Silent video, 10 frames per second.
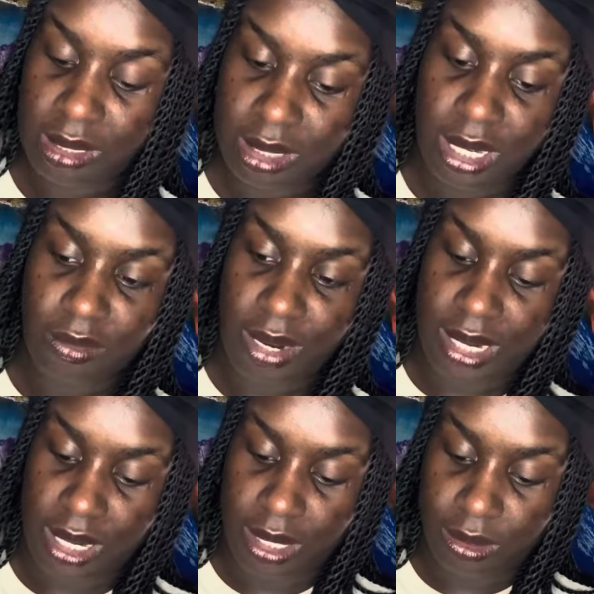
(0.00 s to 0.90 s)
sick right
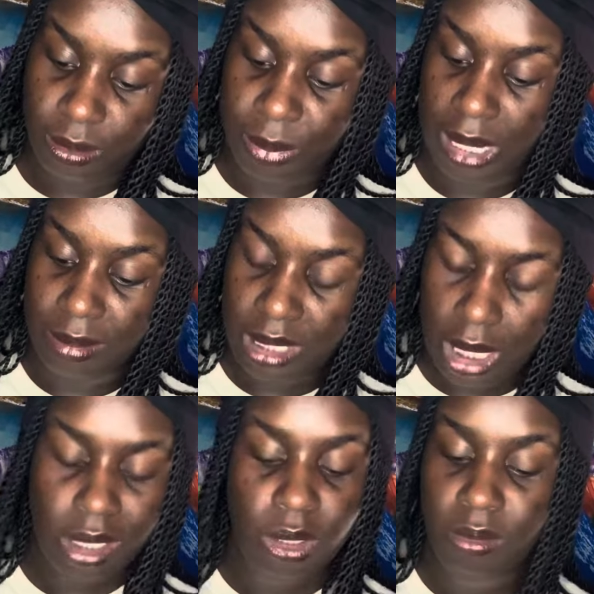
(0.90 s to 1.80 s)
now. But I'm
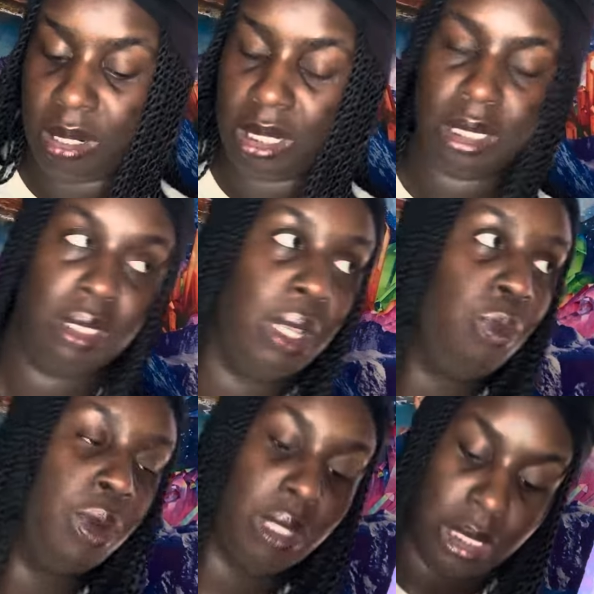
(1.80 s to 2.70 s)
telling you, bruh, they work